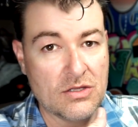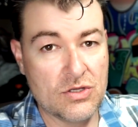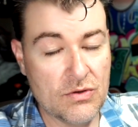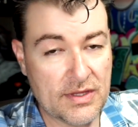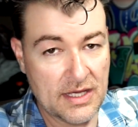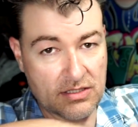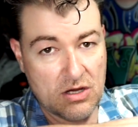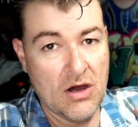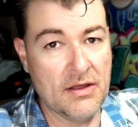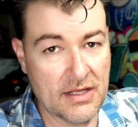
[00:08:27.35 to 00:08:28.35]
do things
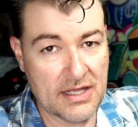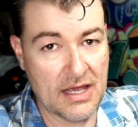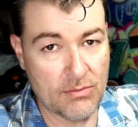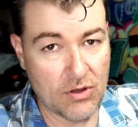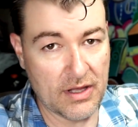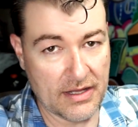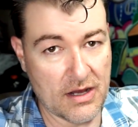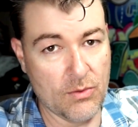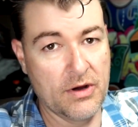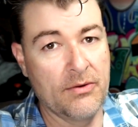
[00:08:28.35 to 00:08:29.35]
on the table and
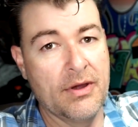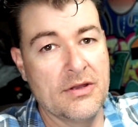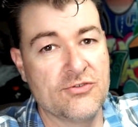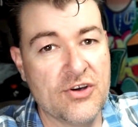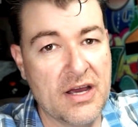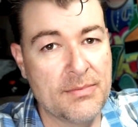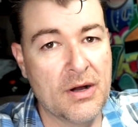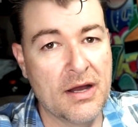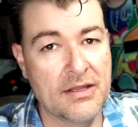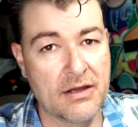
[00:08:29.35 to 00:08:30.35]
not work around the
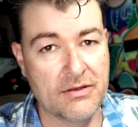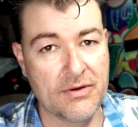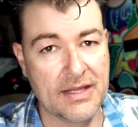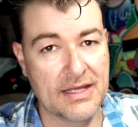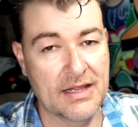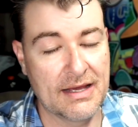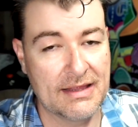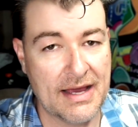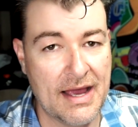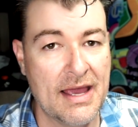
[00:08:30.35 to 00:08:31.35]
tripod, not do anything
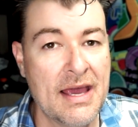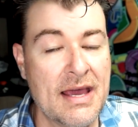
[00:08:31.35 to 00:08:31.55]
like that.